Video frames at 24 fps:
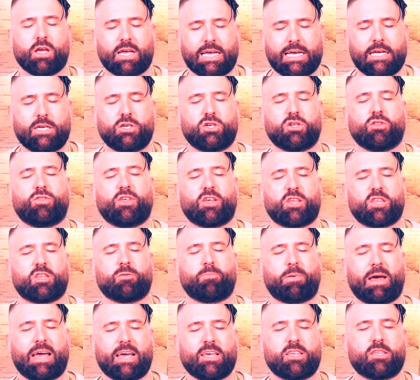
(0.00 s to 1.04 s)
into this
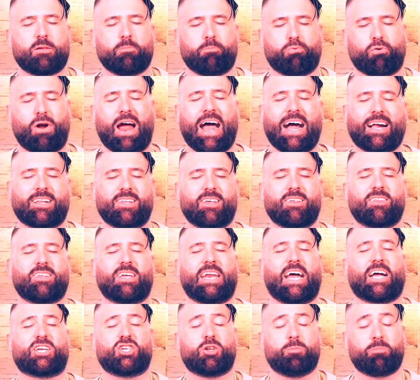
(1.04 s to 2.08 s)
space and practice
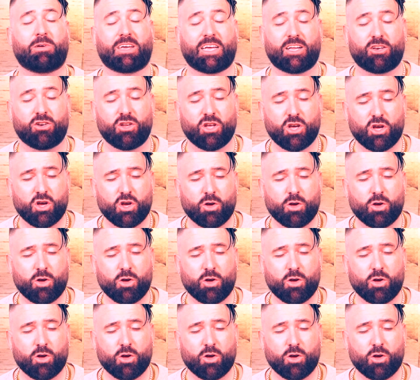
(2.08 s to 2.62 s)
and actually begin,